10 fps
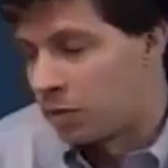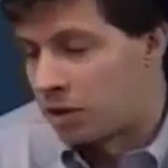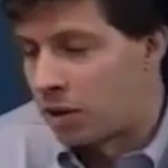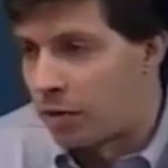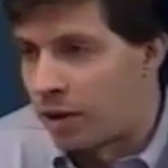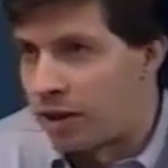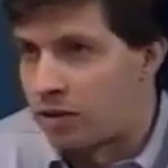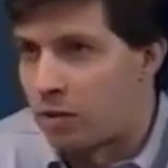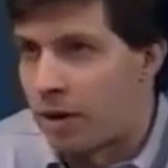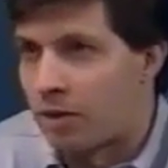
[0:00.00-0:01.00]
was in our
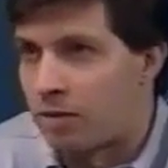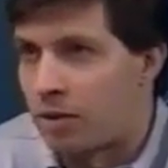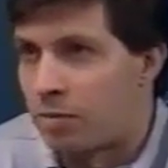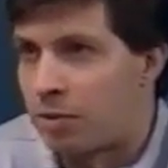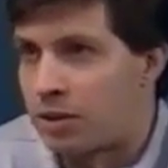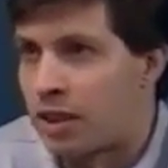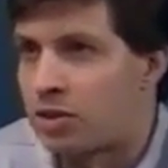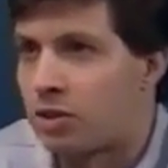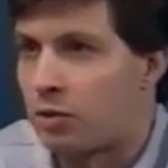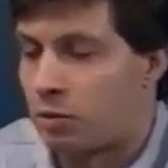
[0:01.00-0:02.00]
readings about the
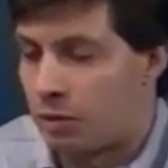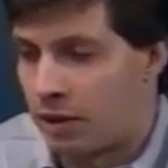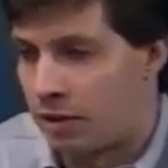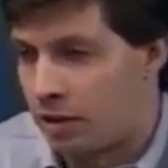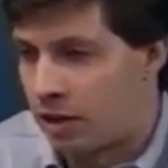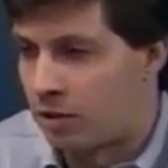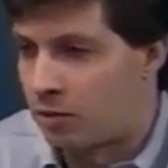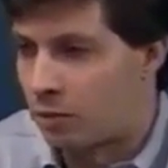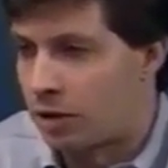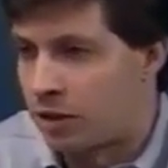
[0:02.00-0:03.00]
potential
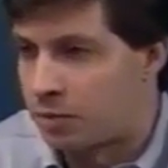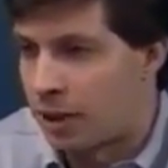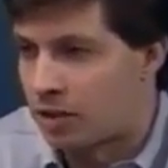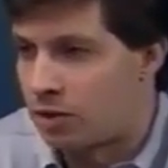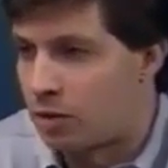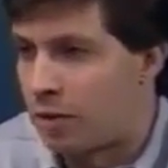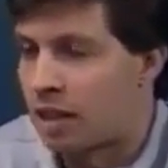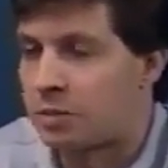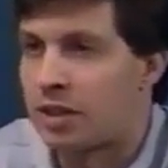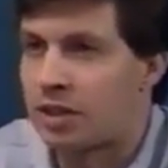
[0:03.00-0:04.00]
in respect to
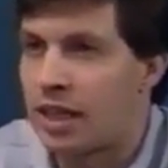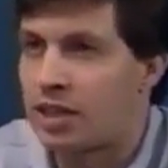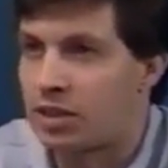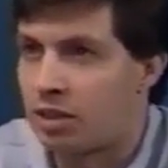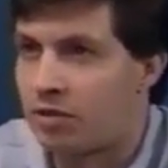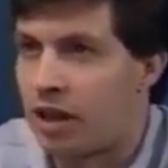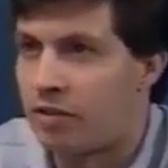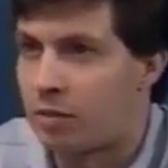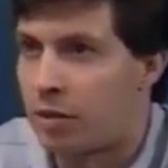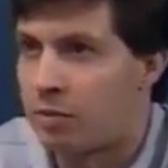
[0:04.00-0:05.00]
management education of
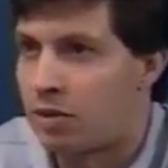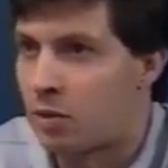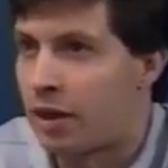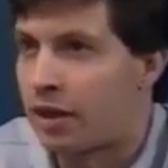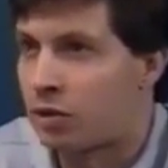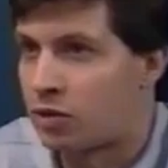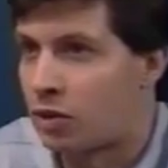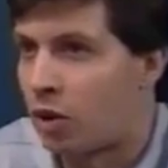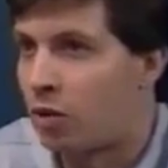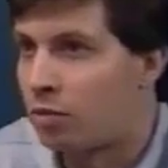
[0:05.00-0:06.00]
having maybe 20 or
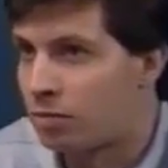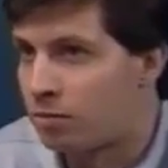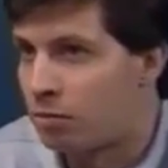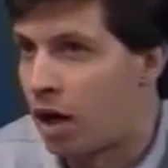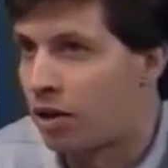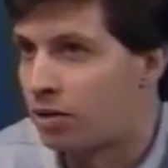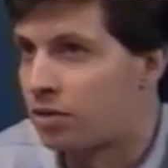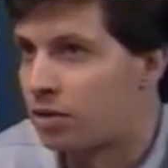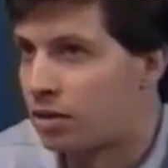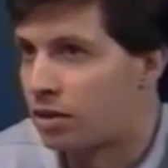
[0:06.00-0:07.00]
so
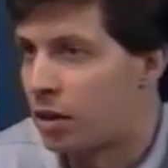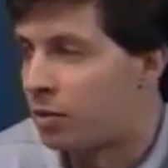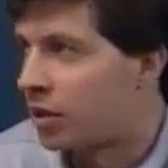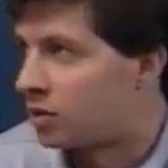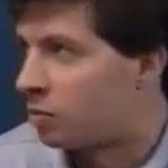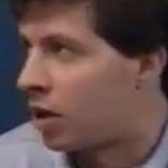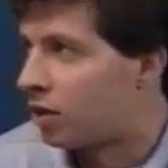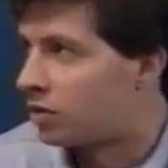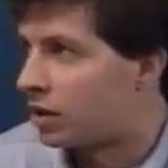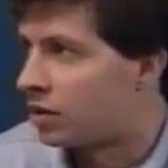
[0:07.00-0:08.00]
models, a couple dozen
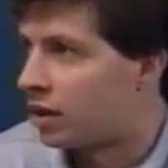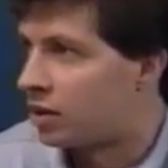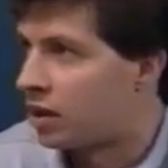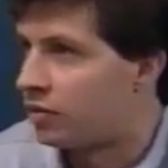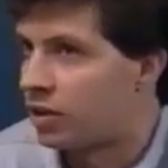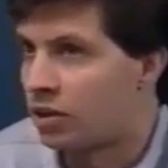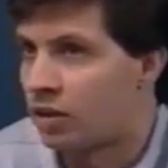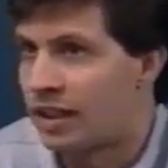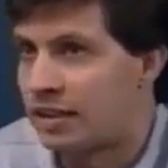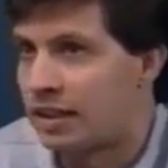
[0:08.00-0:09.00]
models that covered a
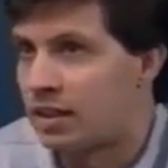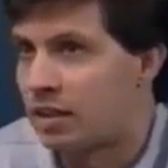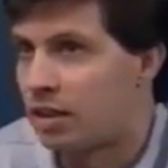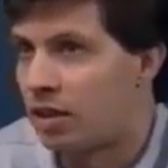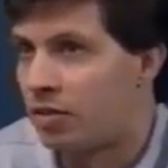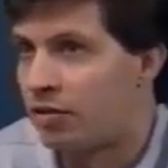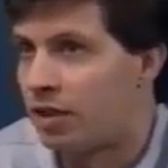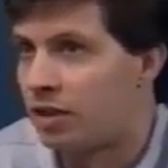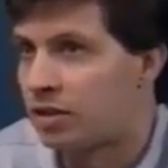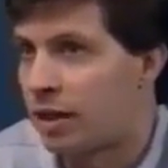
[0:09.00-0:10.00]
great deal of
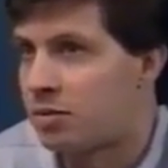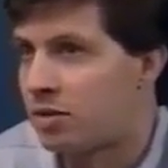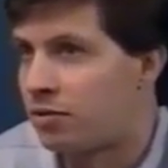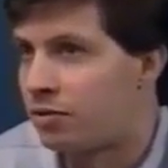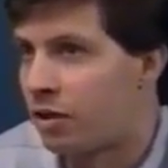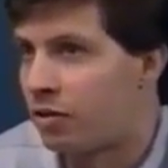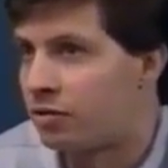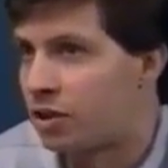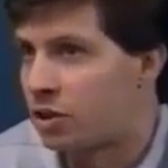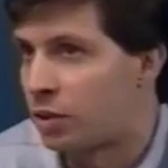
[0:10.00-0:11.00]
the types
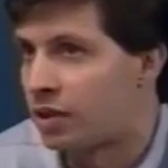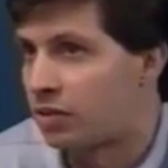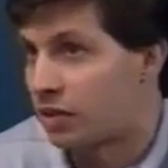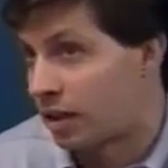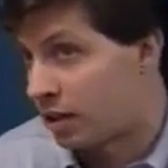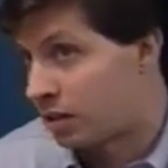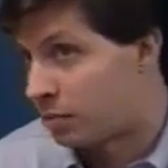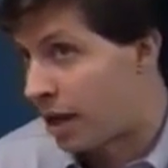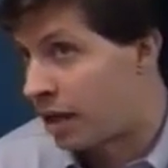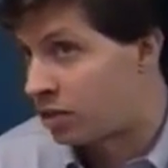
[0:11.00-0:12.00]
of situations that at
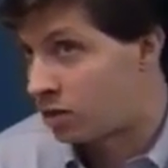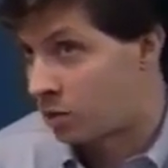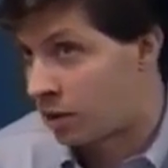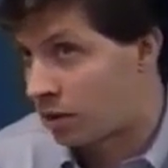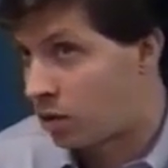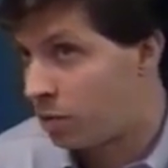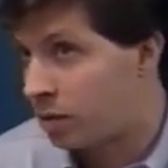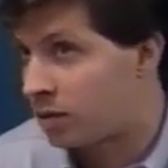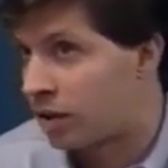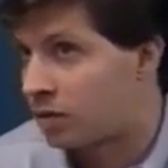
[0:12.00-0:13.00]
least managers within a
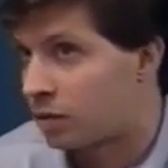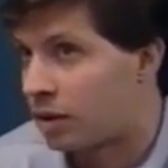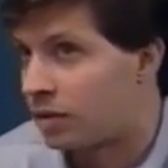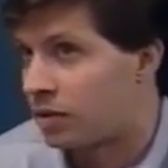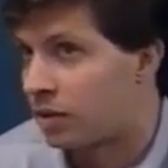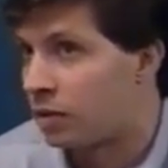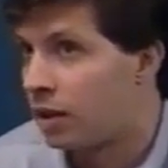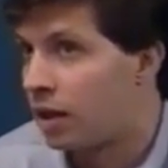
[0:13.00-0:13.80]
corporate sense run into.